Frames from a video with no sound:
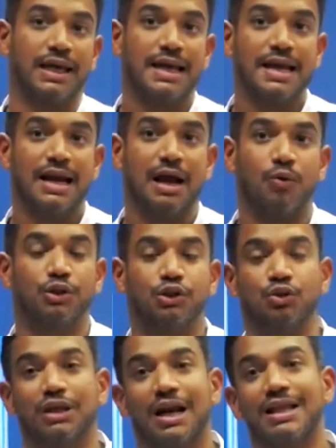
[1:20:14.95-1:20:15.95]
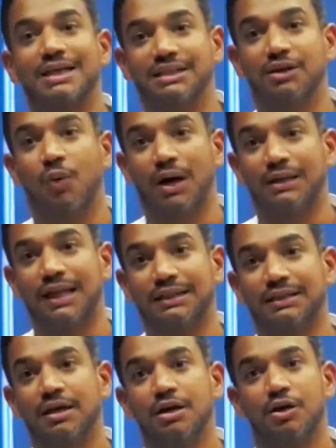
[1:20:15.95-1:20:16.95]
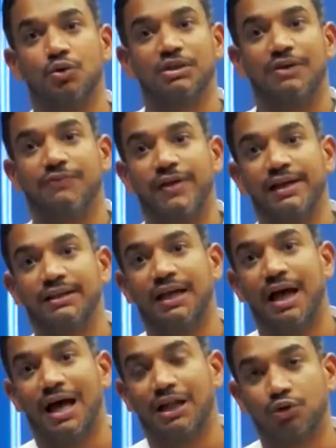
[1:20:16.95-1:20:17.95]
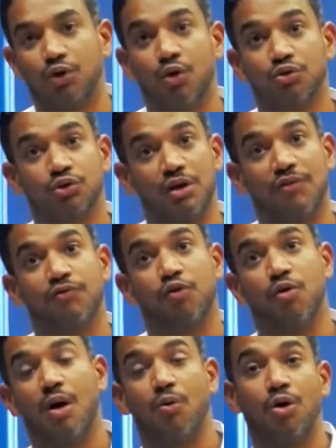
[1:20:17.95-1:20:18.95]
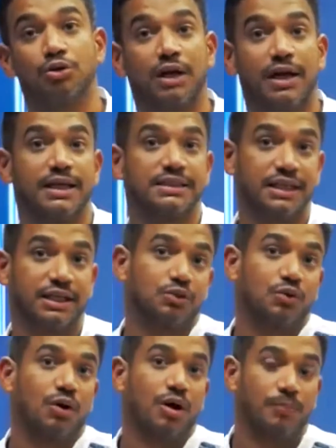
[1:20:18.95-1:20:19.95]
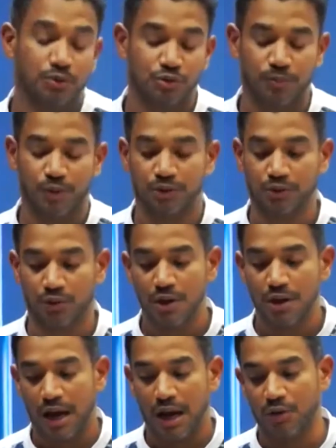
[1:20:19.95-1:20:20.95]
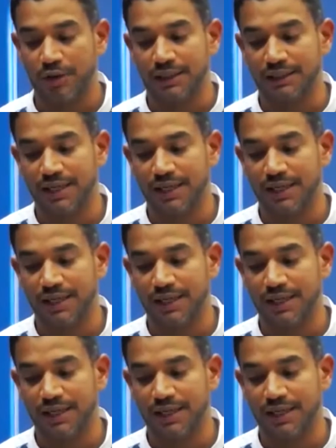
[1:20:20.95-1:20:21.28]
as well as in the communitary perspective, because inequality is affecting all of us, except